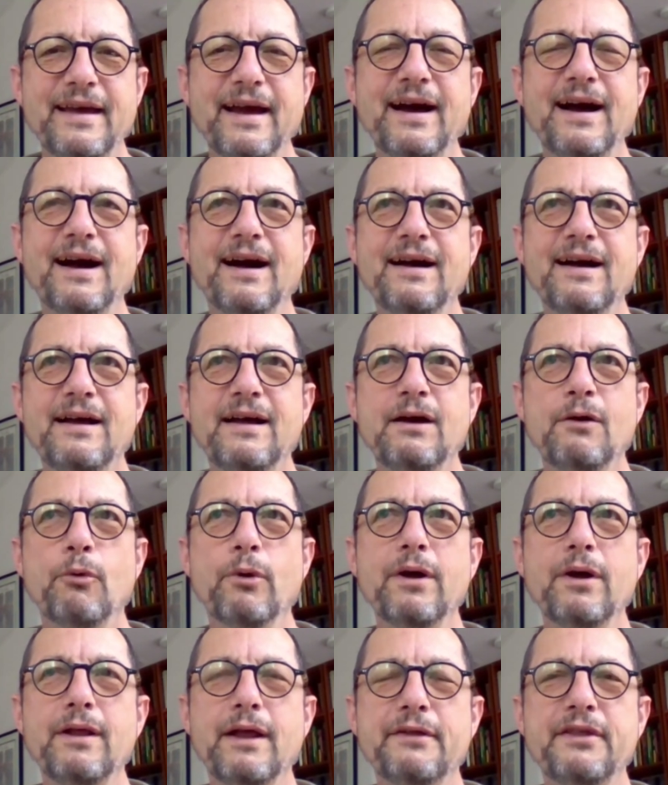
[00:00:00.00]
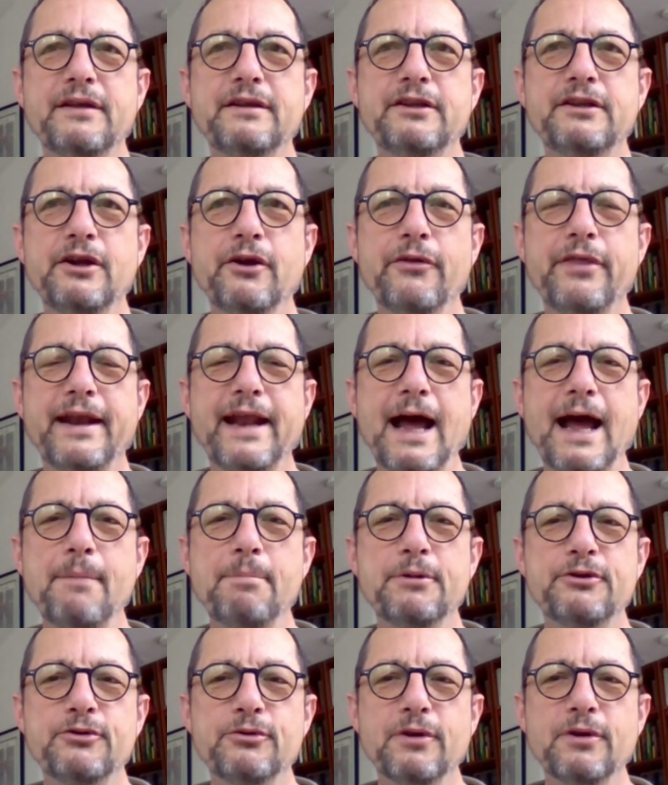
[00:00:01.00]
yeah well, I think you know that
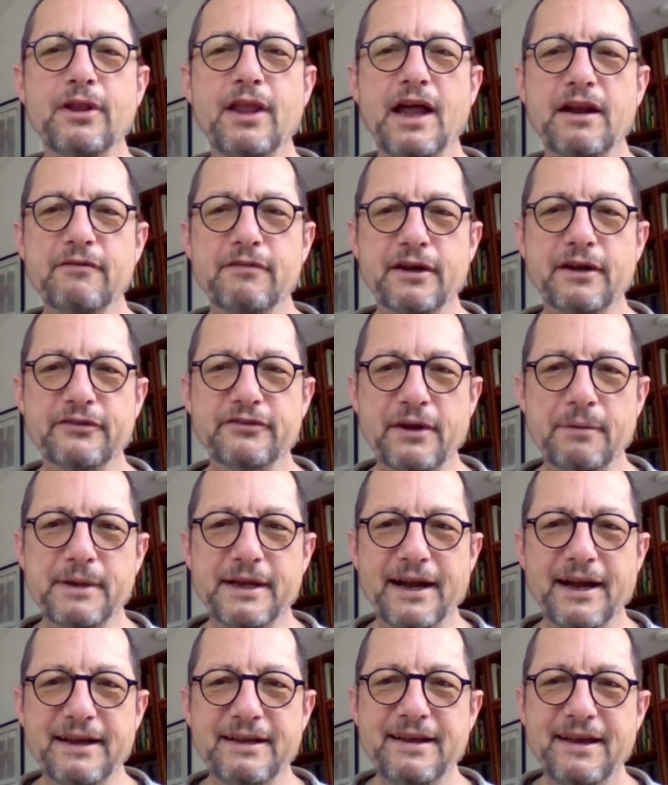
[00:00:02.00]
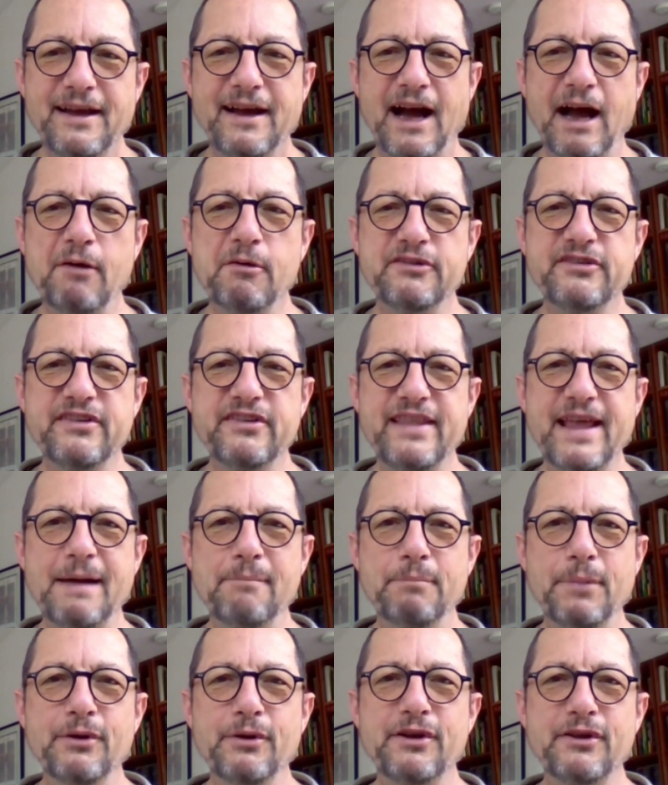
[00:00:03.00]
happened to a lot of us. I mean, I I was in
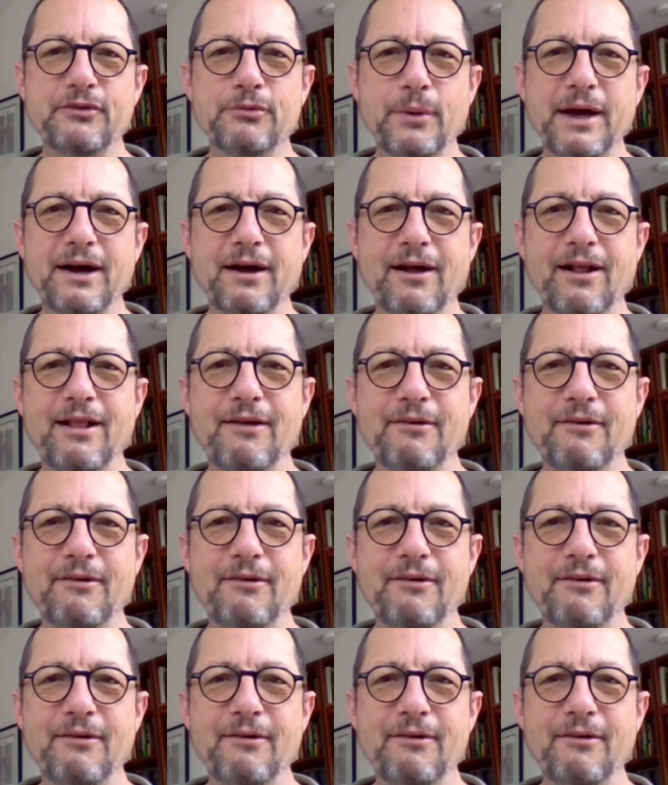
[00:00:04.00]
that boat as well